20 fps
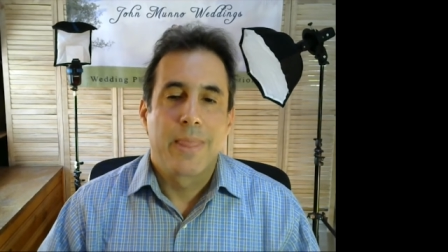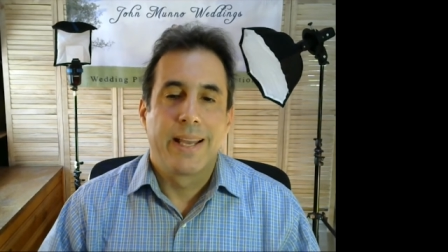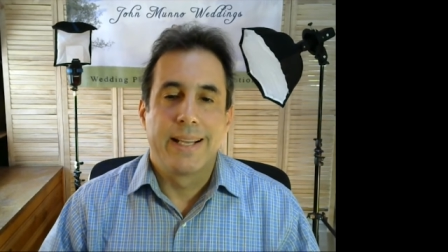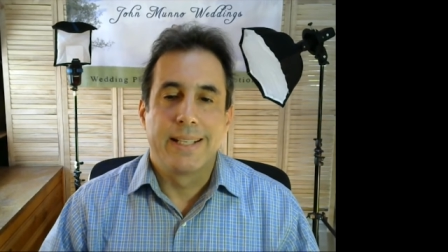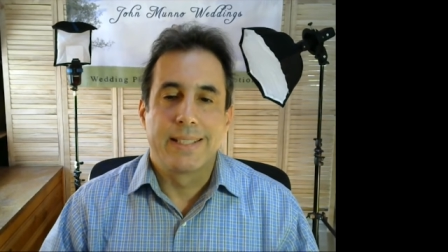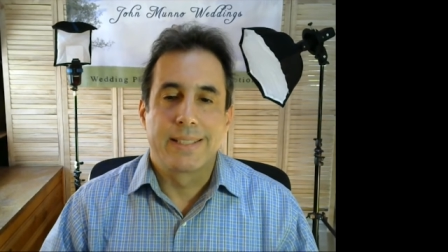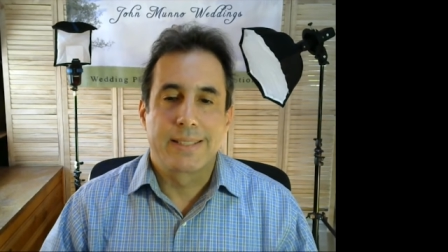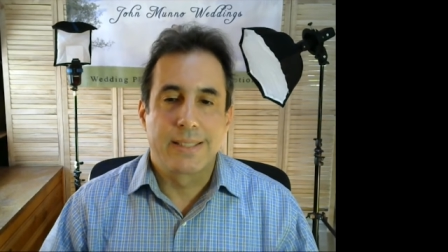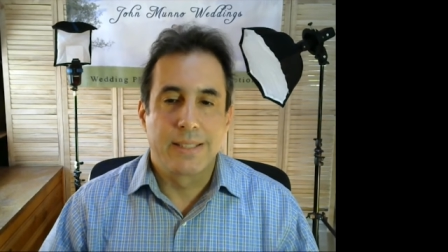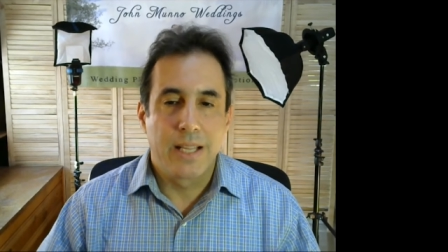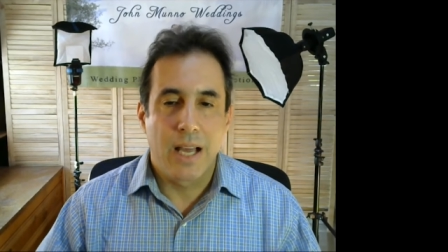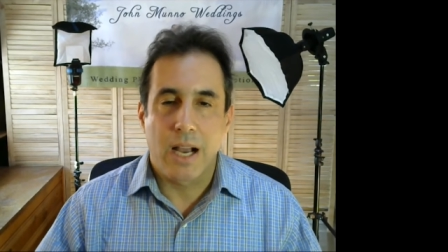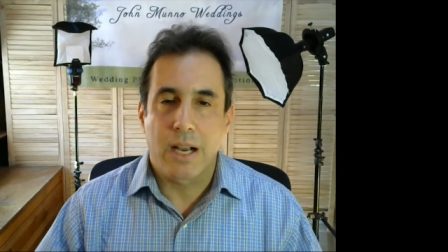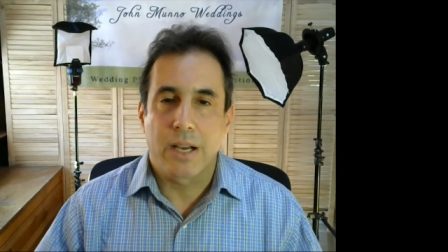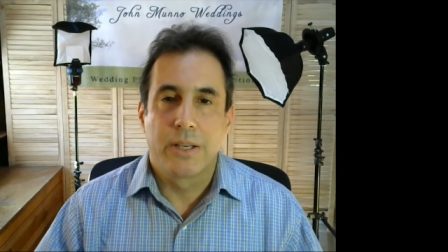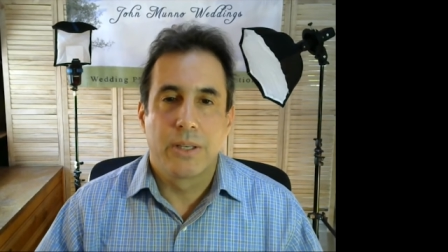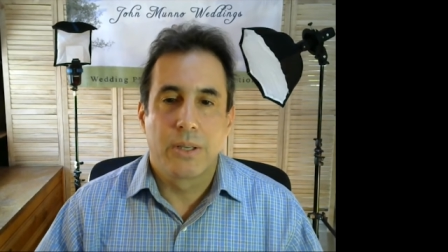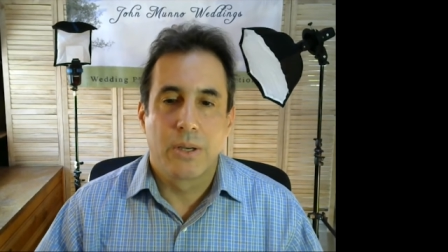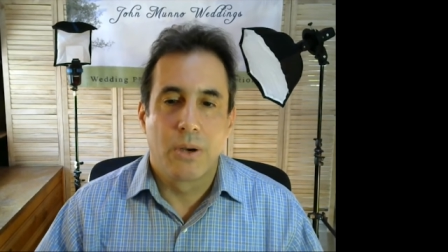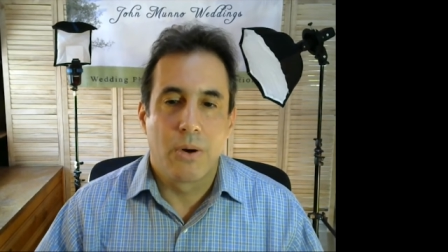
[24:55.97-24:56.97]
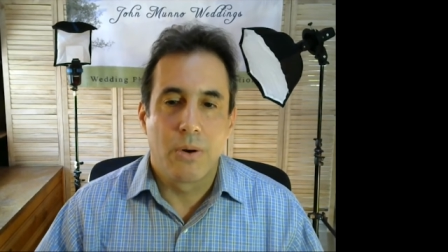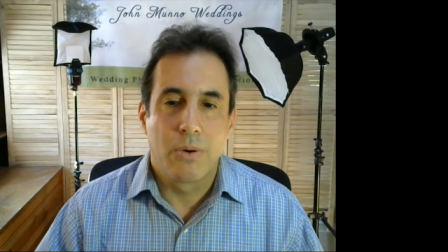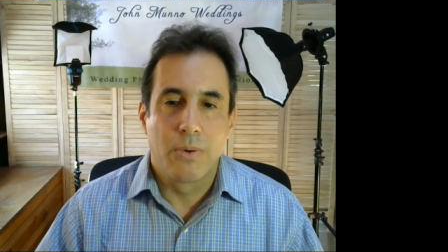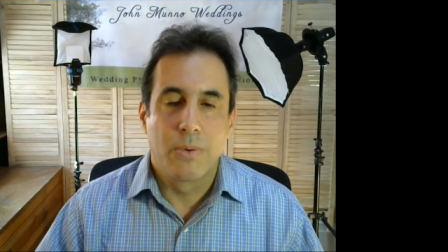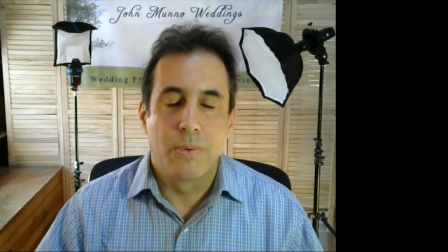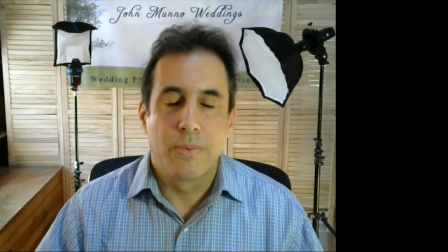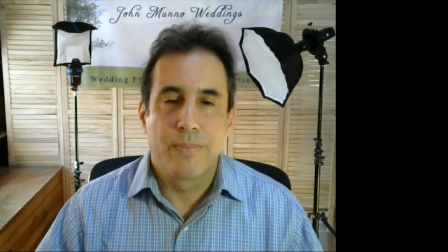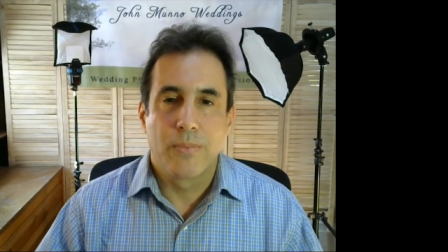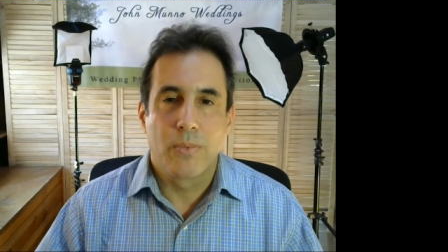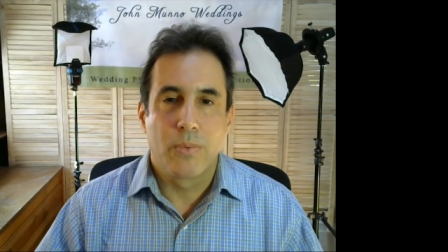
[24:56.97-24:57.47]
it's not going to
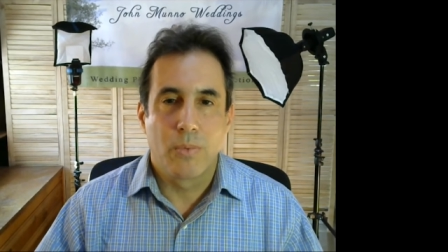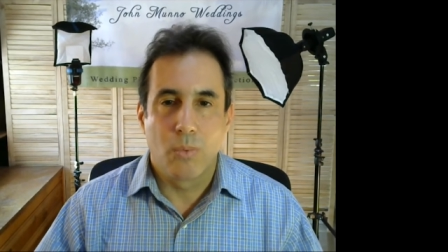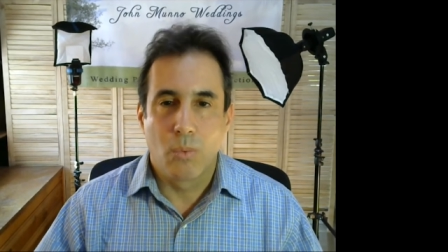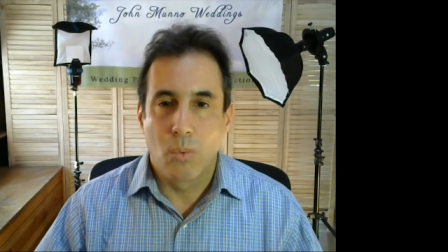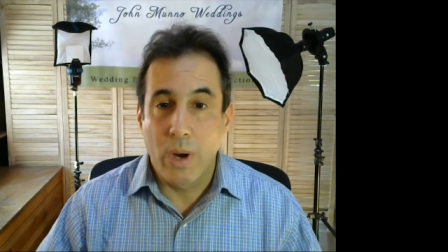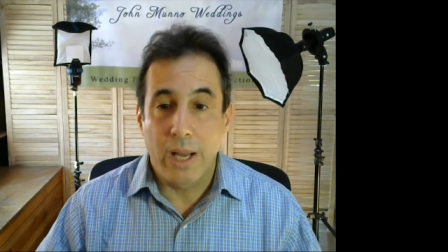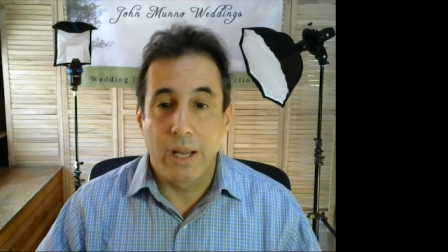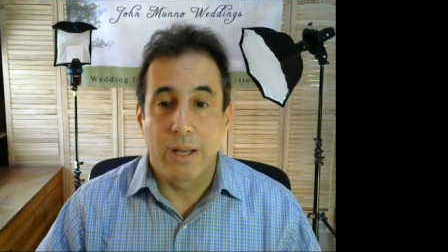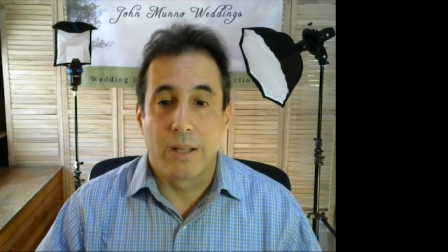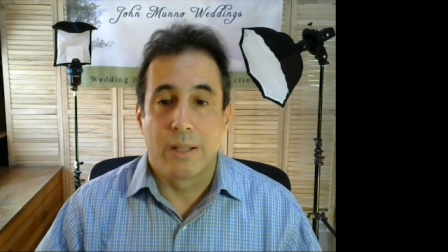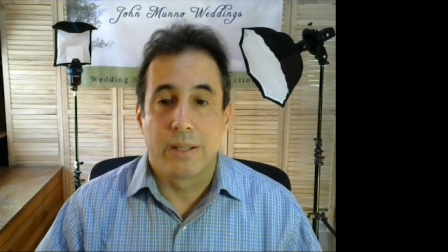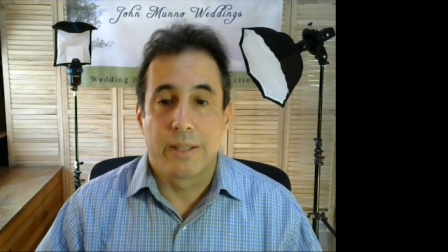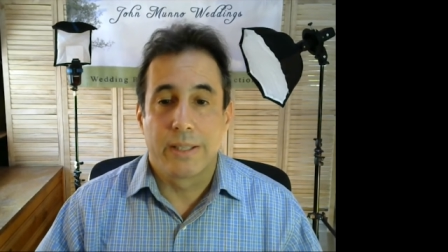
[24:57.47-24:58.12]
go well.